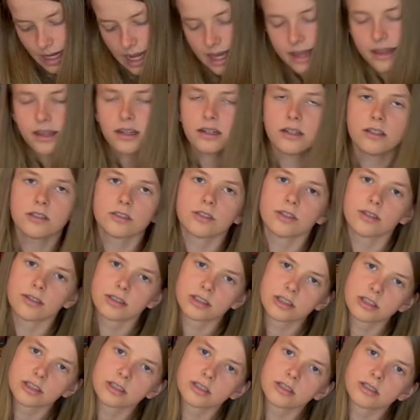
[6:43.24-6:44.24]
And then
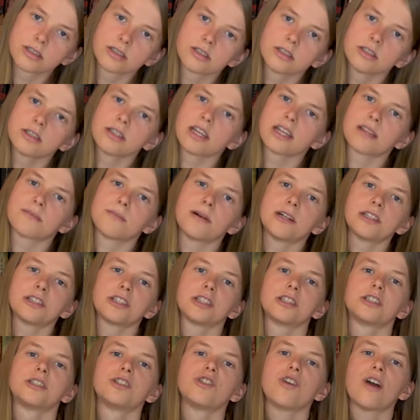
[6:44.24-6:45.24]
also just as much
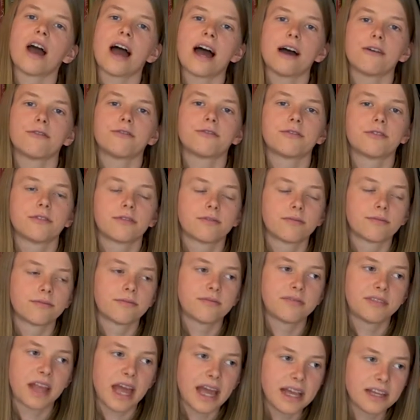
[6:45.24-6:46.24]
as you have
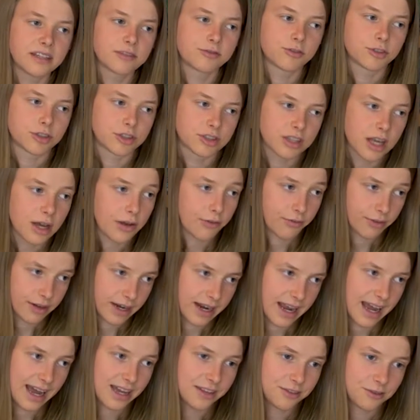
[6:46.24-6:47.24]
days for stuff, and
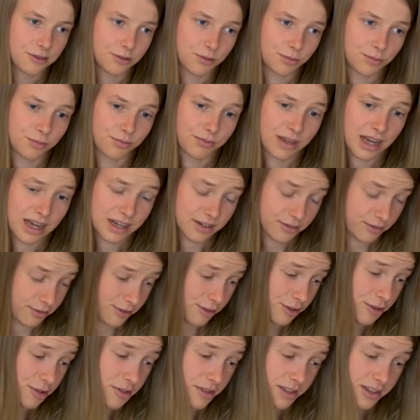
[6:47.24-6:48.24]
I had to kind of
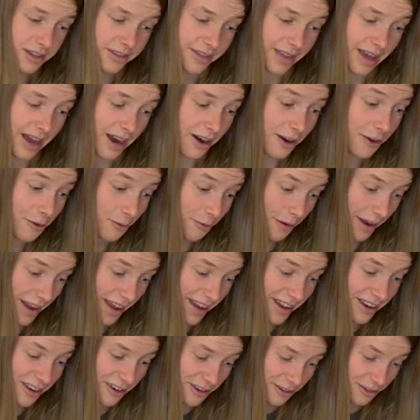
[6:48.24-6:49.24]
learn this the hard way
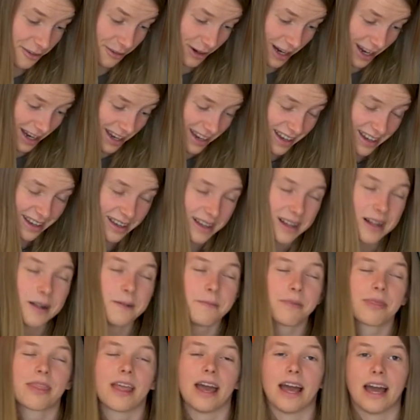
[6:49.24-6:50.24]
in a way,
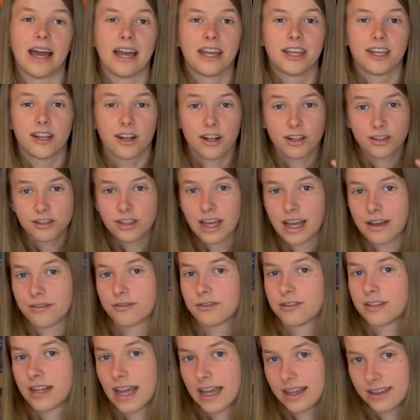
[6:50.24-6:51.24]
you also have
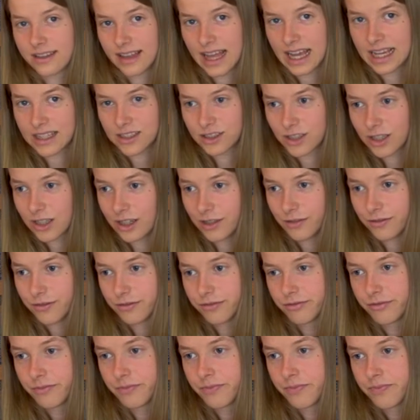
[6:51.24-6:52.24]
to take days off.